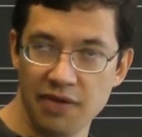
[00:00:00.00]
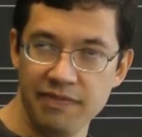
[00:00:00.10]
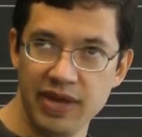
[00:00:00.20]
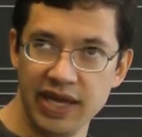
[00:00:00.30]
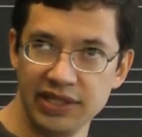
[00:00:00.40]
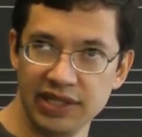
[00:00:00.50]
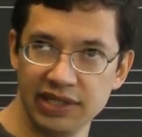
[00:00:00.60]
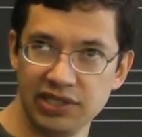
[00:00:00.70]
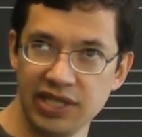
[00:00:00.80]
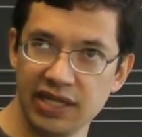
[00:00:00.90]

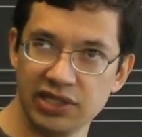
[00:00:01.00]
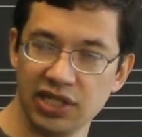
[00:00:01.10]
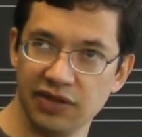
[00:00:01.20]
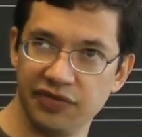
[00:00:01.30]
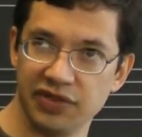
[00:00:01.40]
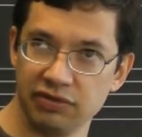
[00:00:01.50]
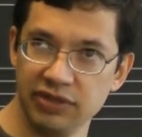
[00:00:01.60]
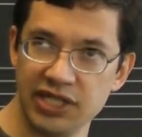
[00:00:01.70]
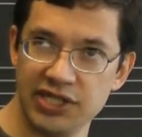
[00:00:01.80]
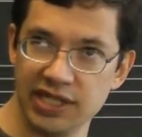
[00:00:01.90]
amazing sense of the
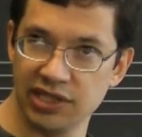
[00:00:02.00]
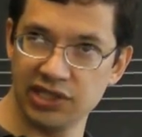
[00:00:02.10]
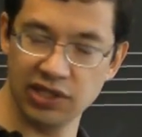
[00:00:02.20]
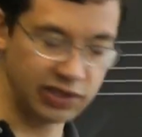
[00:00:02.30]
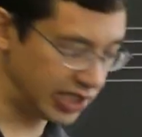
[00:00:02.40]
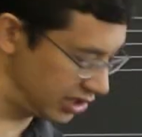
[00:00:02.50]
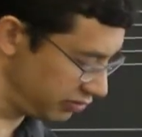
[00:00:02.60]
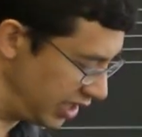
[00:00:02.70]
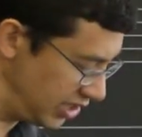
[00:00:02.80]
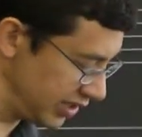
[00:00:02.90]
richness. So it's, it's
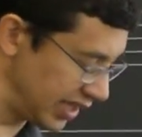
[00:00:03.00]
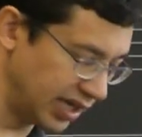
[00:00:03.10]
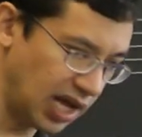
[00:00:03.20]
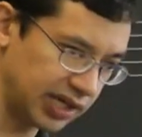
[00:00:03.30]
richer than an